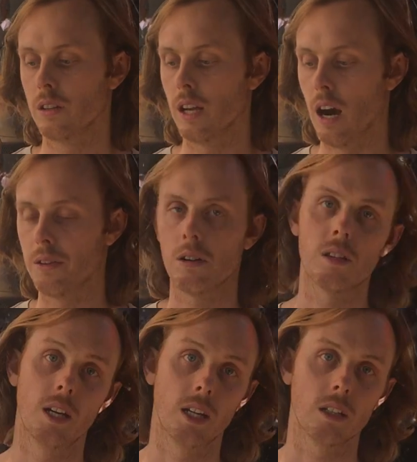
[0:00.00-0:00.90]
The other
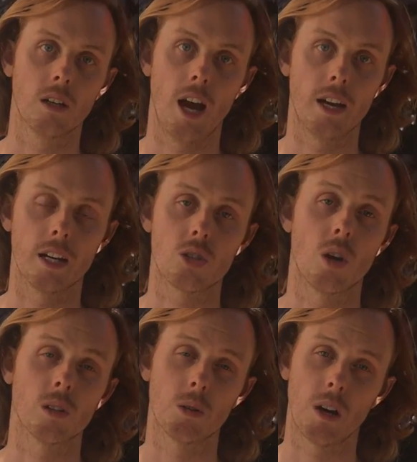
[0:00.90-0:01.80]
thing, and I
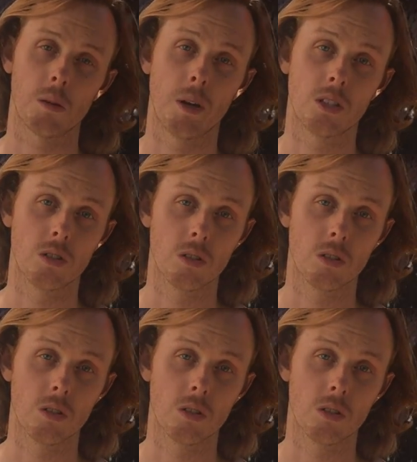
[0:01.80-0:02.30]
strongly recommend you